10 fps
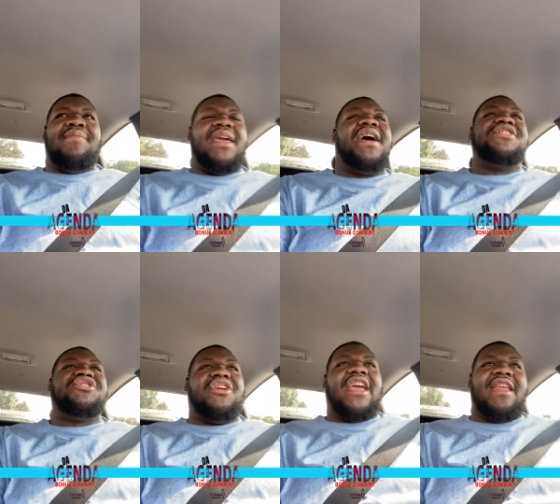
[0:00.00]
Because
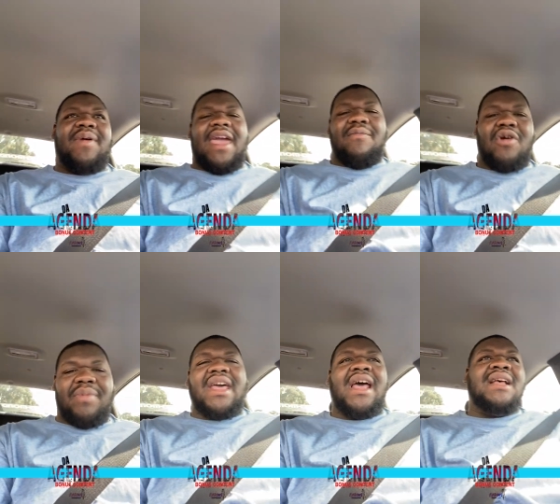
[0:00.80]
you're getting paid more.
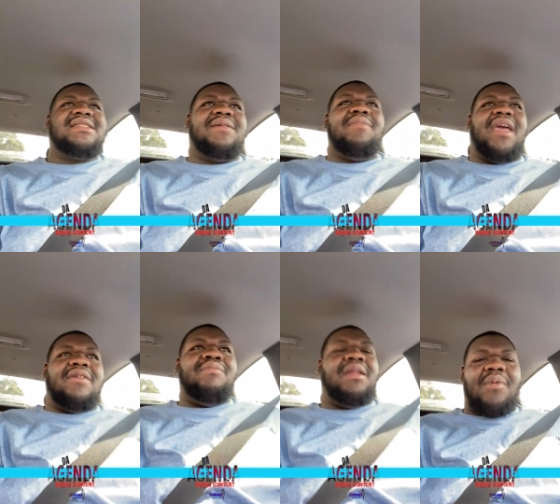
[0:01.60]
Because the
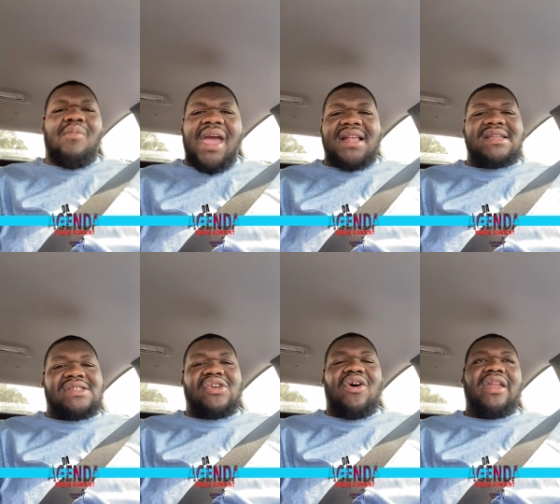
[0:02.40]
minimum wage
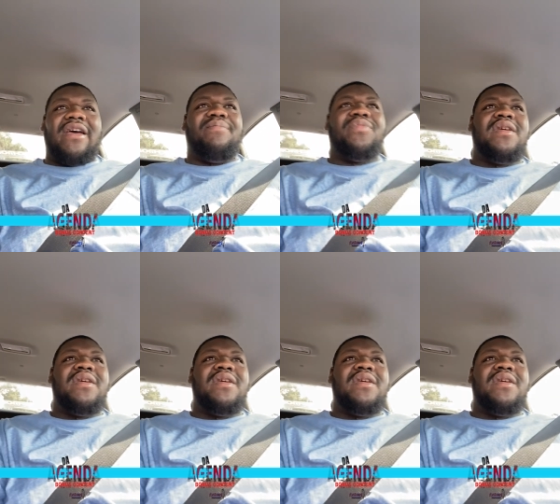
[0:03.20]
has gone up.